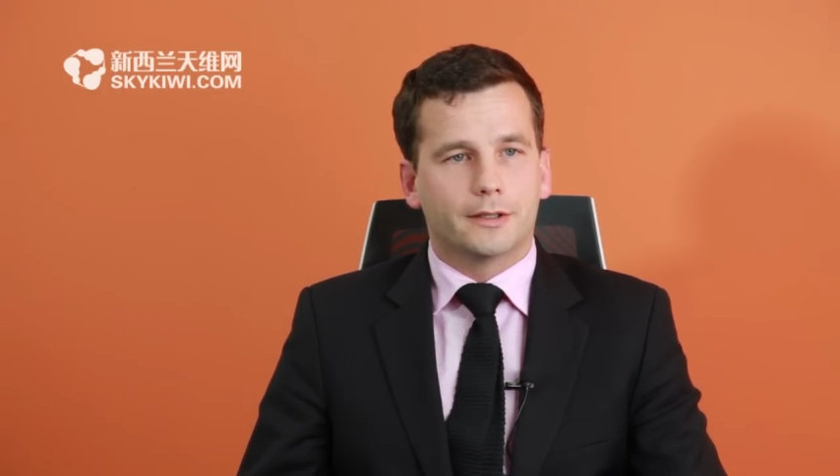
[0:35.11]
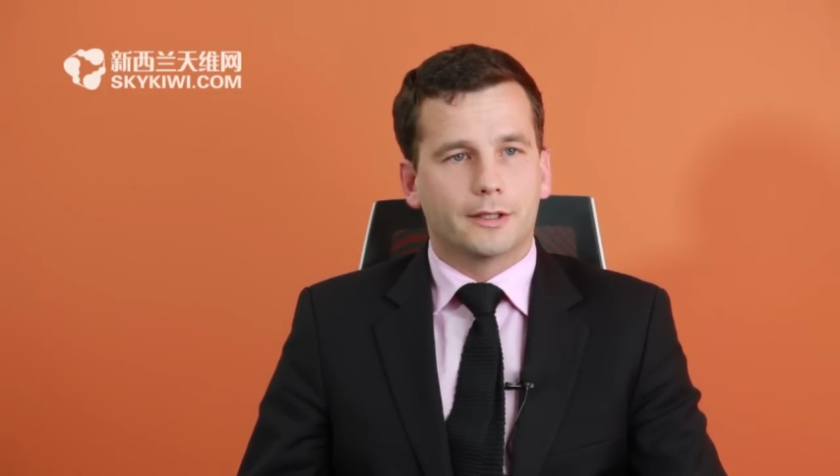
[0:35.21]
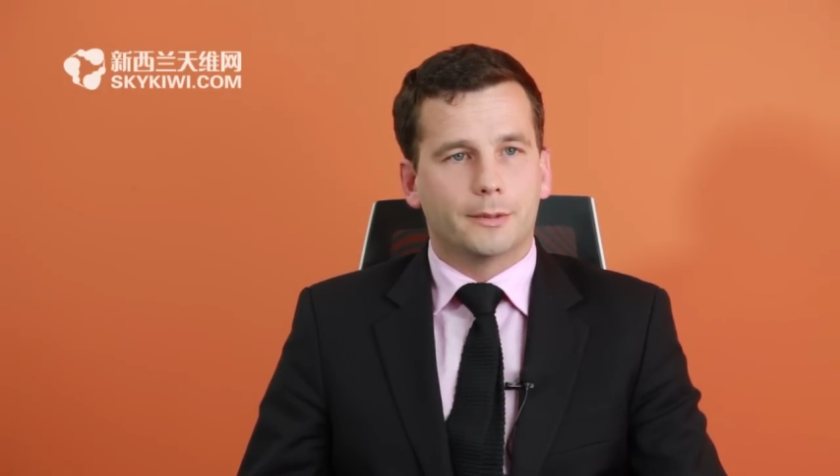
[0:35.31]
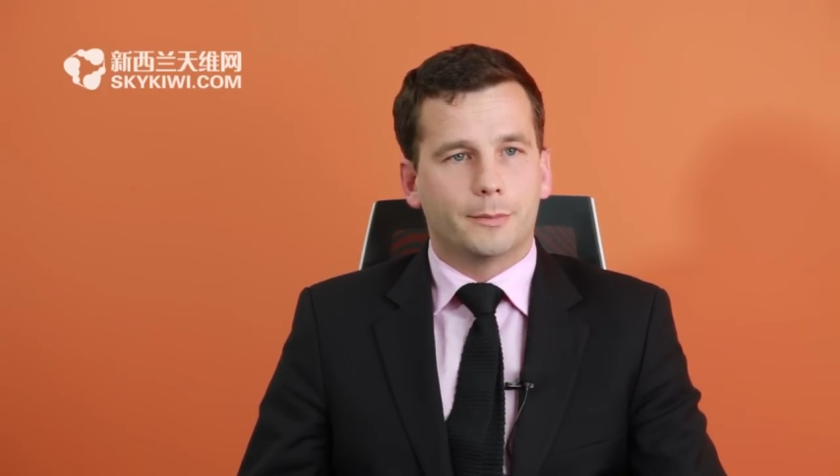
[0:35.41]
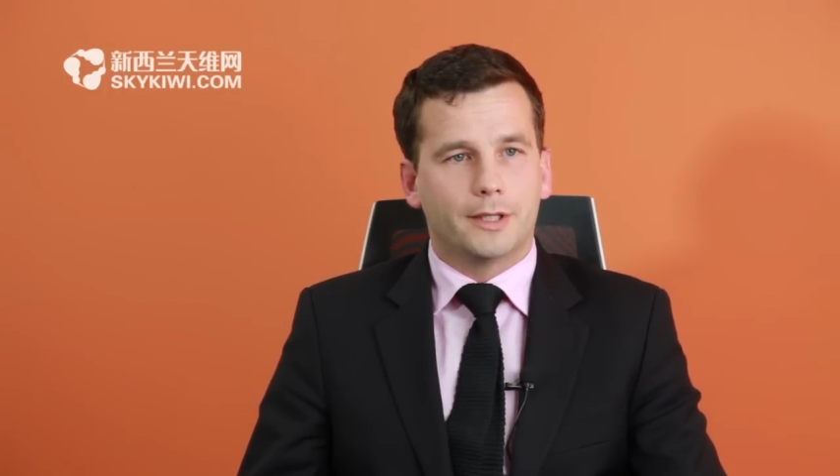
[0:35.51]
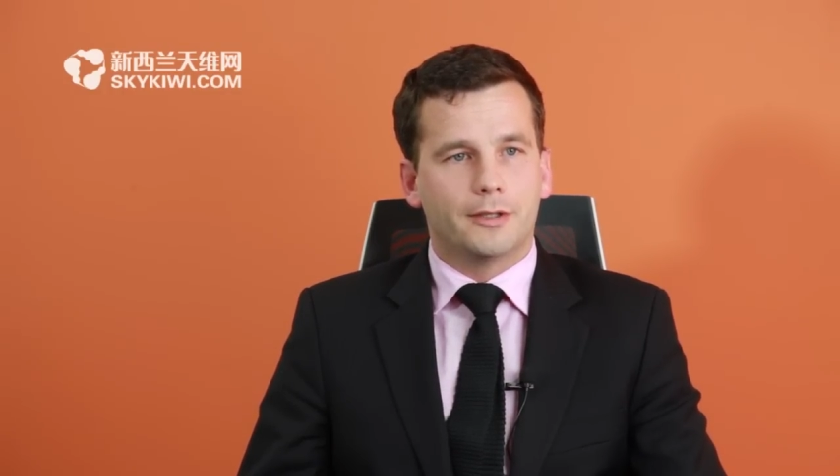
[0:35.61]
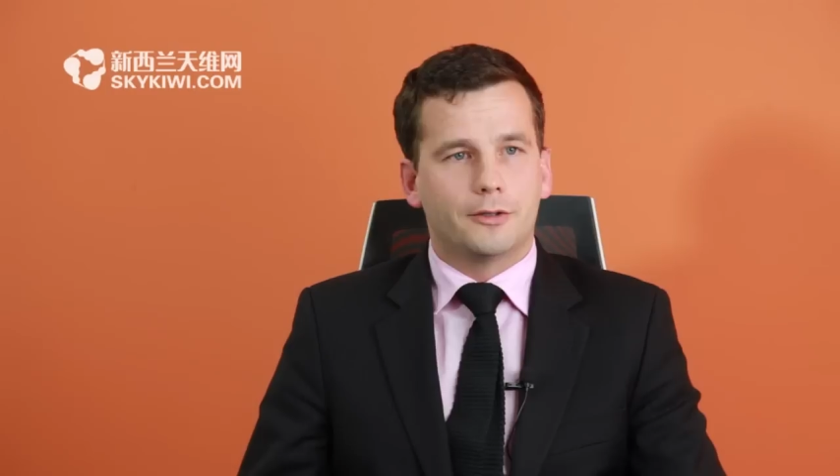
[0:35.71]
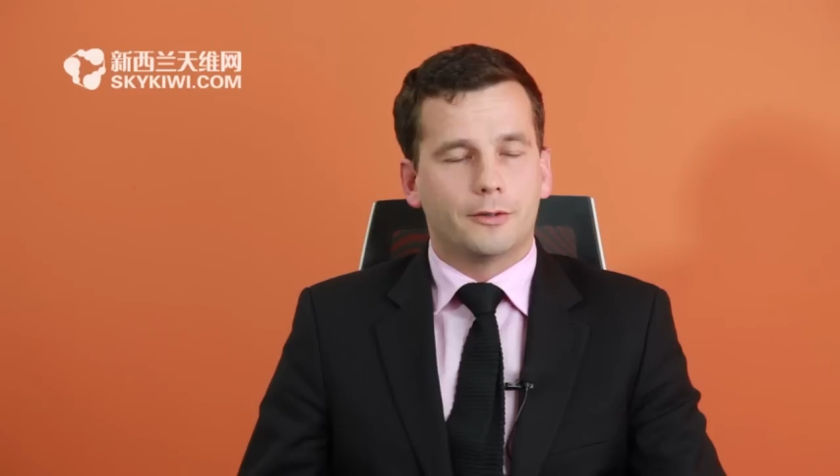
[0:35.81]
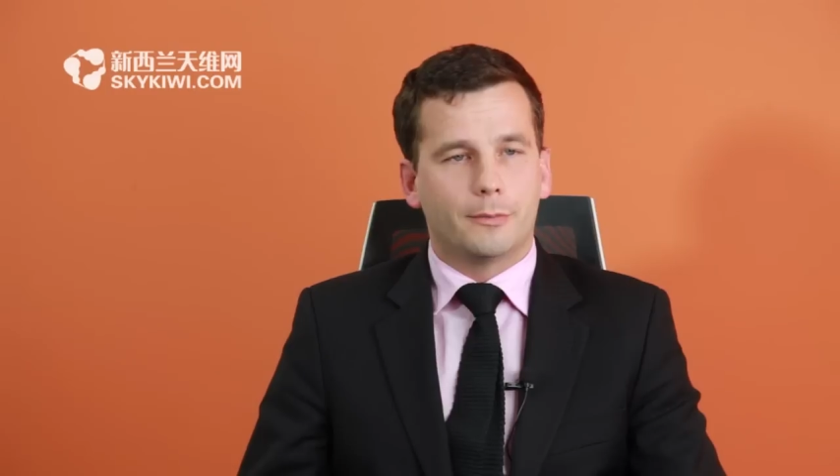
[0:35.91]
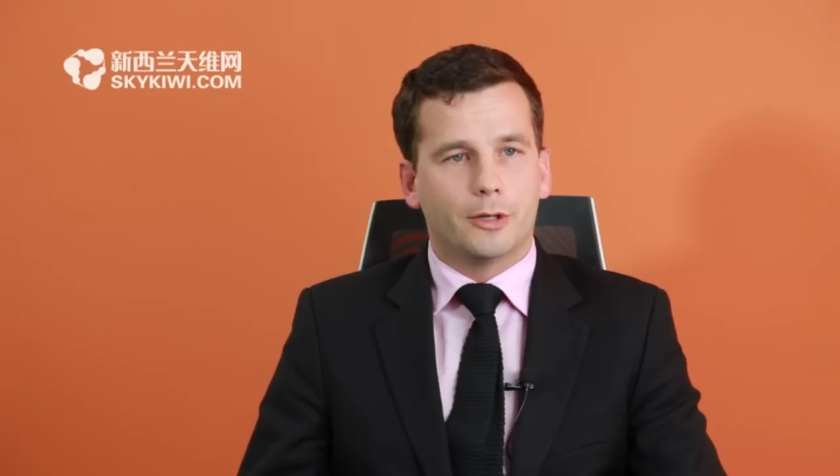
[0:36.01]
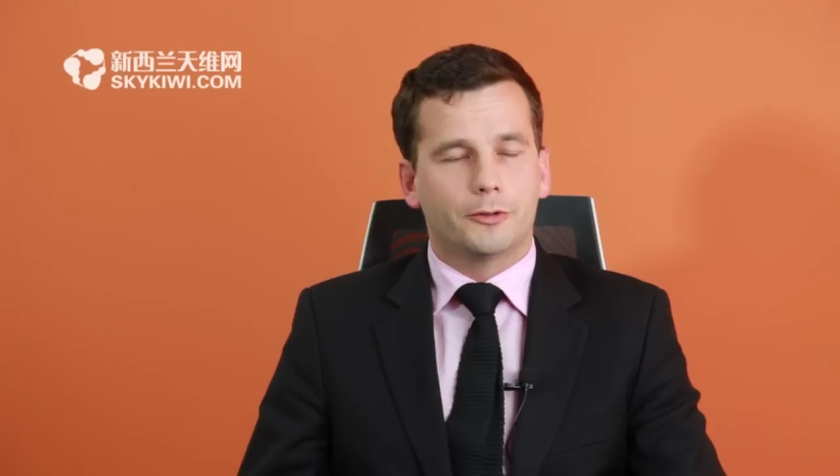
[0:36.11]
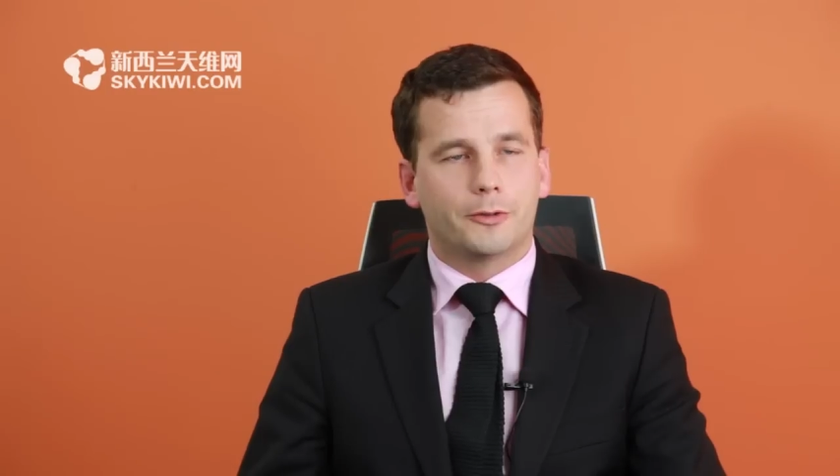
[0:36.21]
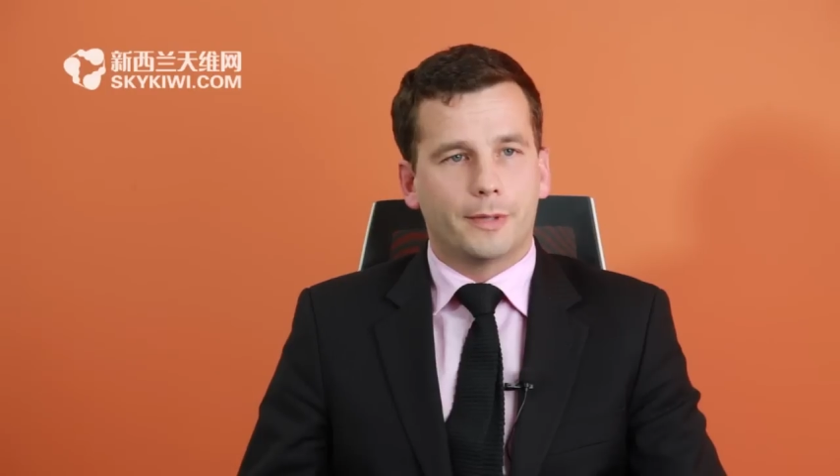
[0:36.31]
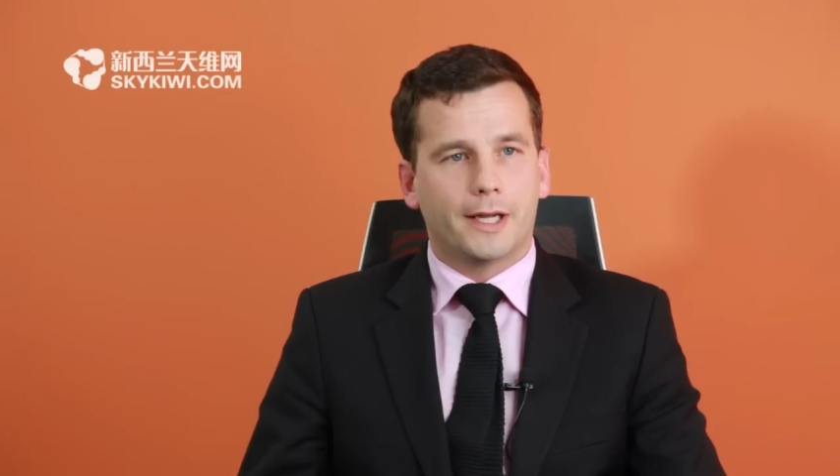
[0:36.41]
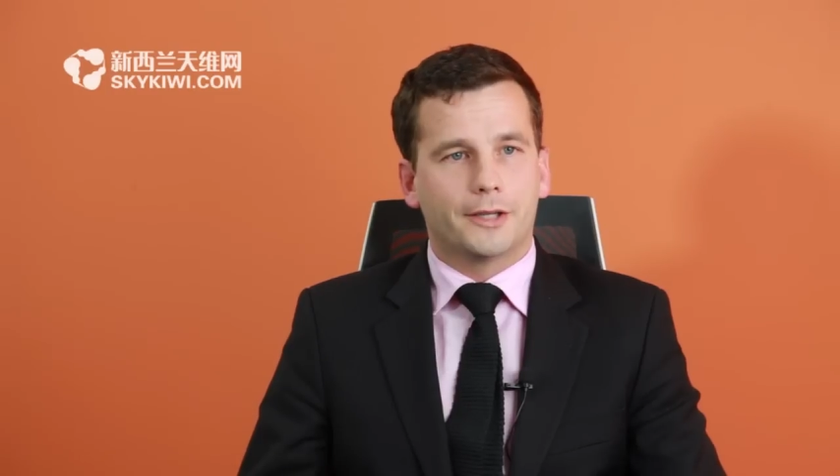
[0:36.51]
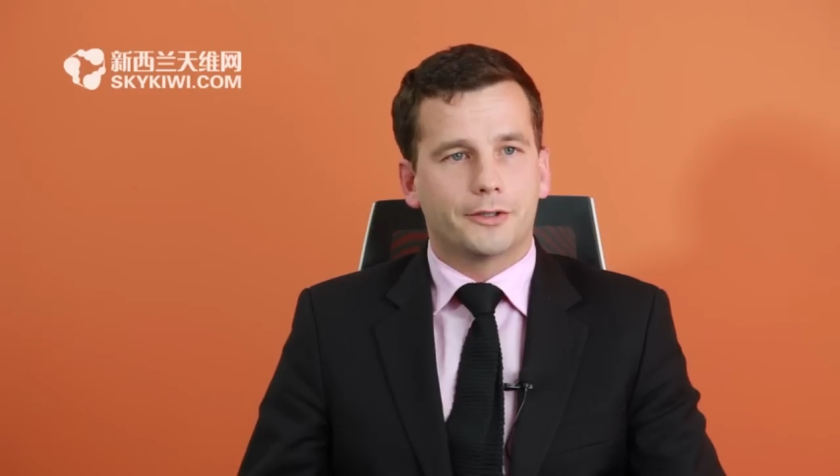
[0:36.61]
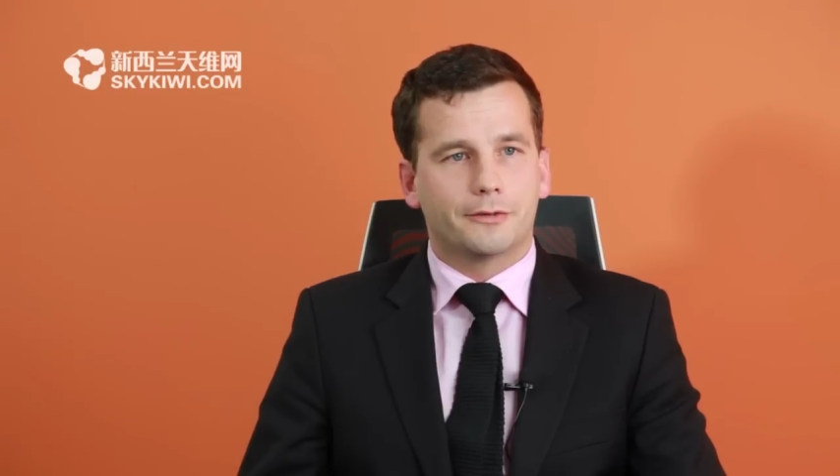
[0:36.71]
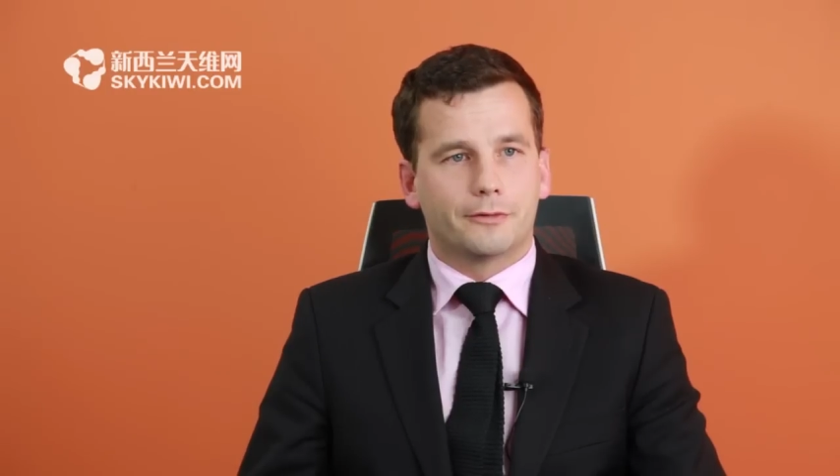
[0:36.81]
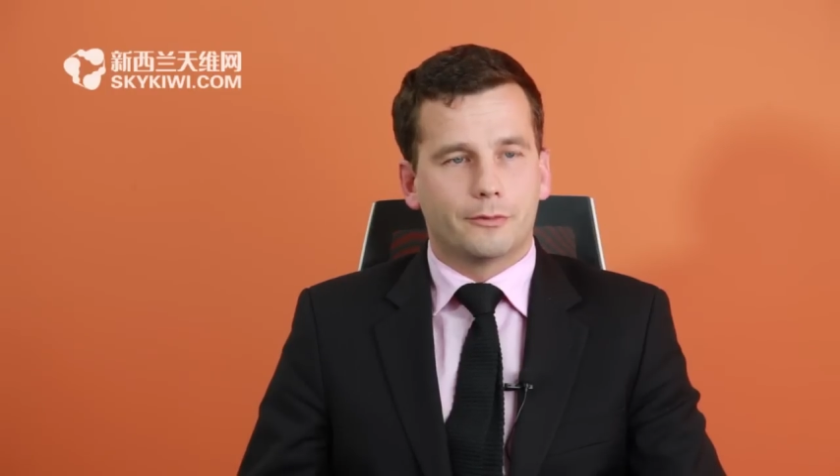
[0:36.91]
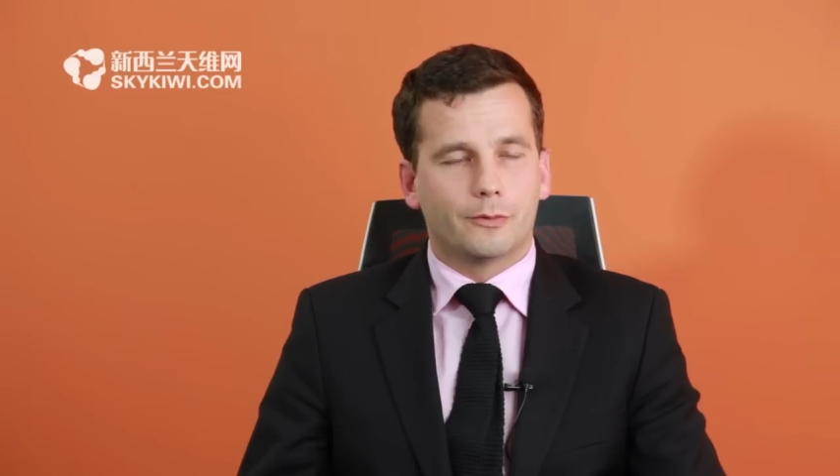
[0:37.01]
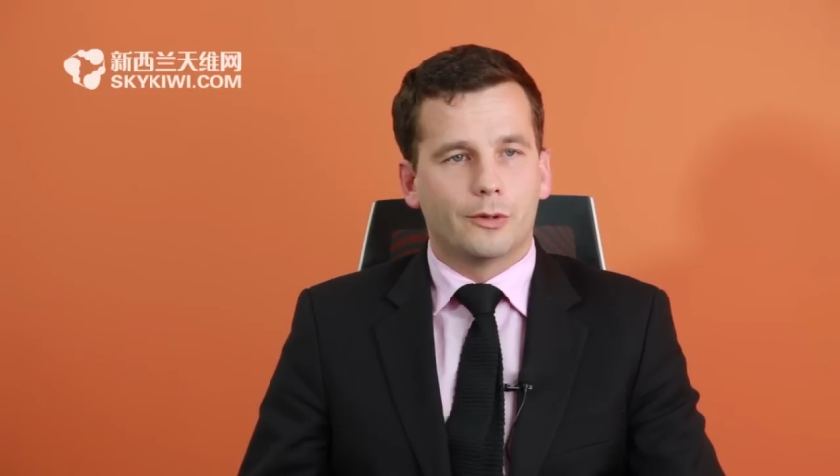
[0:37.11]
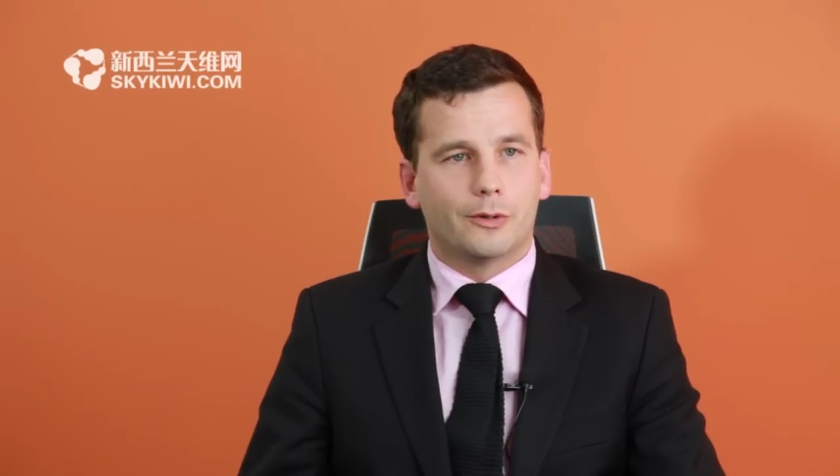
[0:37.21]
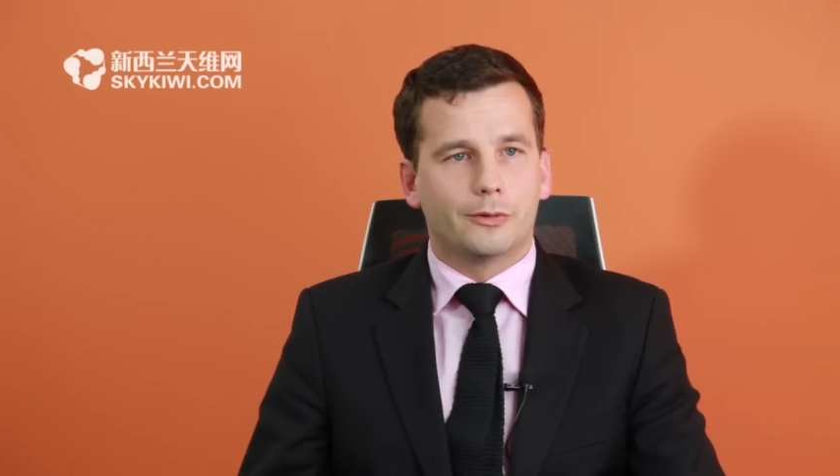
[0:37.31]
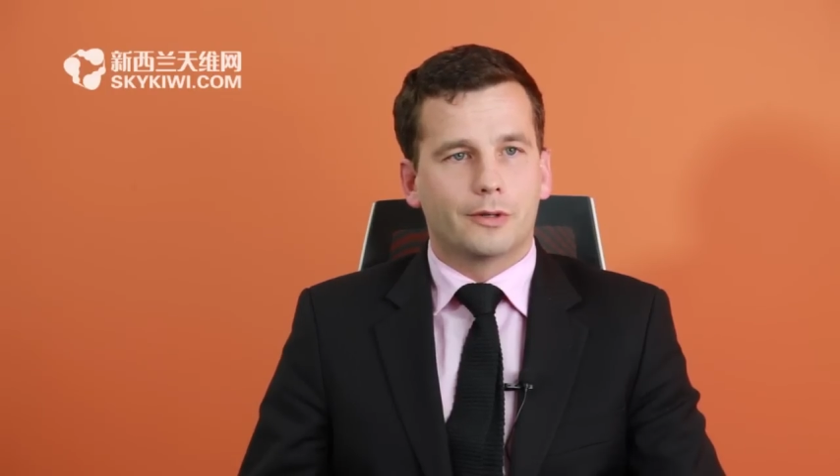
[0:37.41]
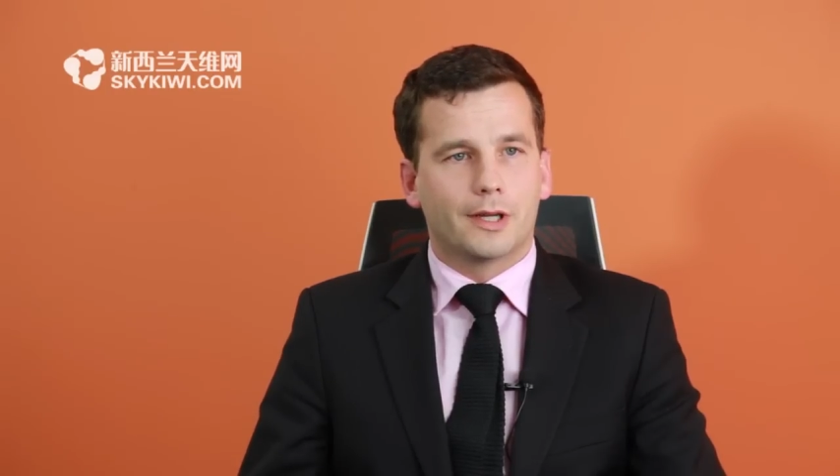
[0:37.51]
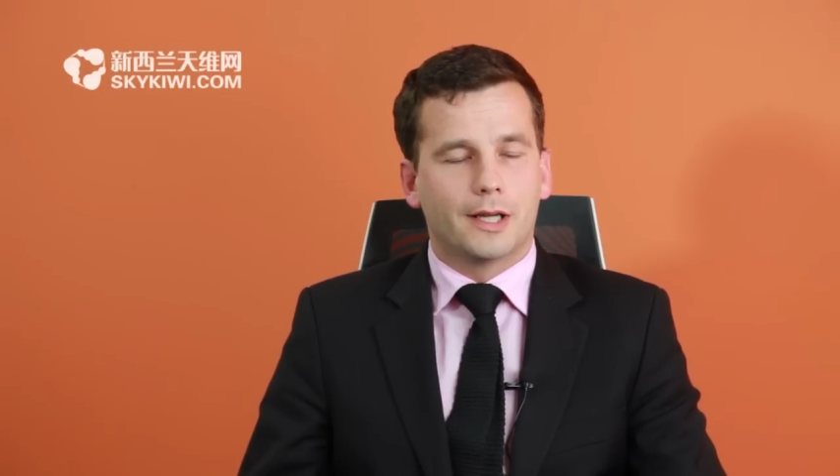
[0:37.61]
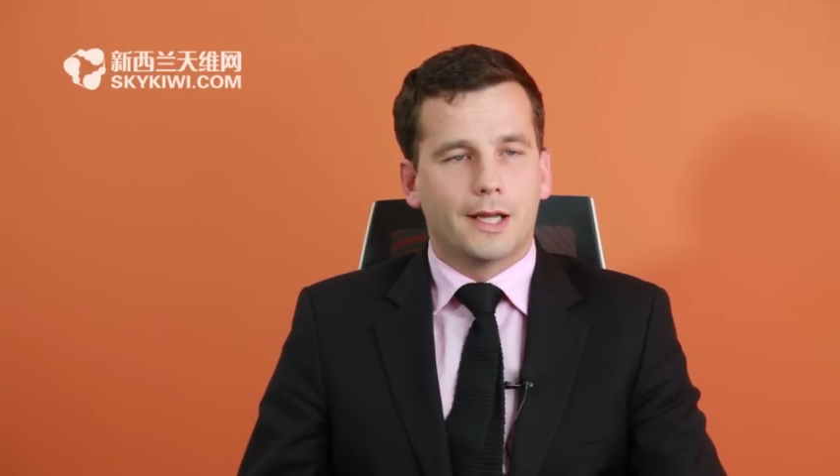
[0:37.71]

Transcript: compared to most parts of the world,